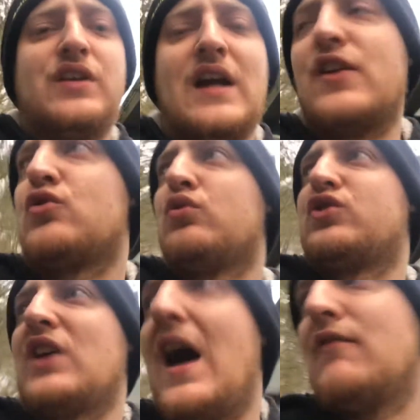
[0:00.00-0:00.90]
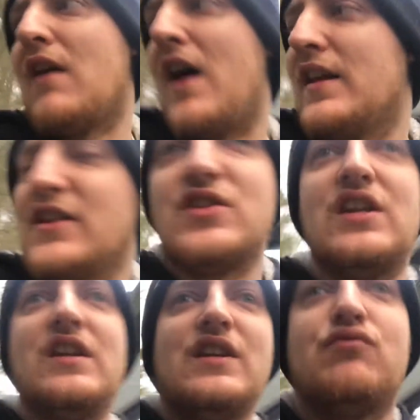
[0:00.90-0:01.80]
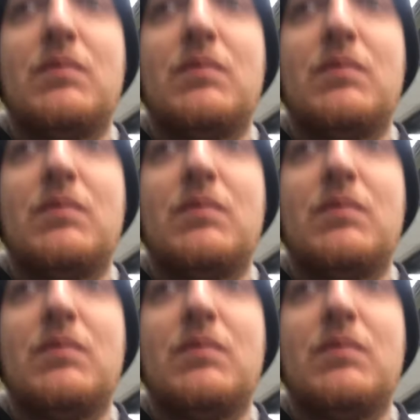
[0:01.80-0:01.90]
the actual Skyride is and it needs